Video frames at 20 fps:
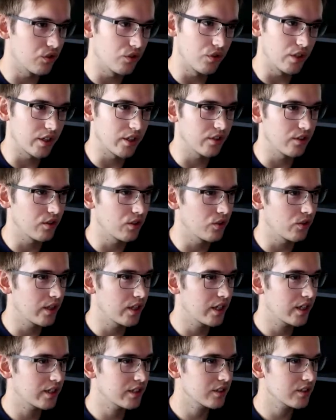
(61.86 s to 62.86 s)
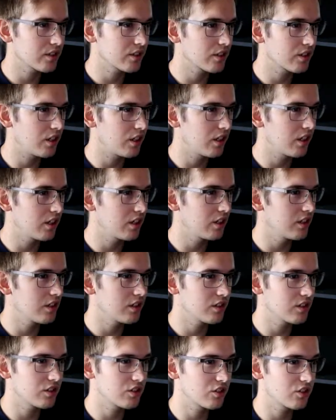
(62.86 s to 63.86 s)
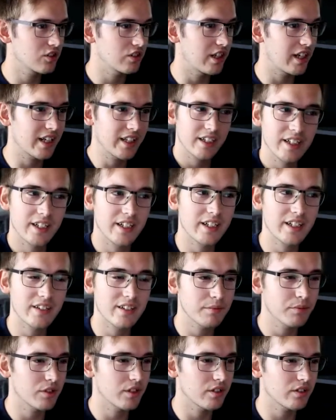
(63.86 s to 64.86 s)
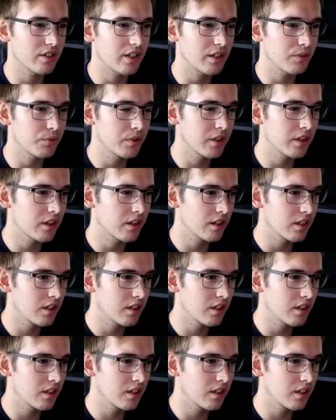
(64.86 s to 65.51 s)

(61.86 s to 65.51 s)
I don't know, ant colony starter I guess I'm gonna start with.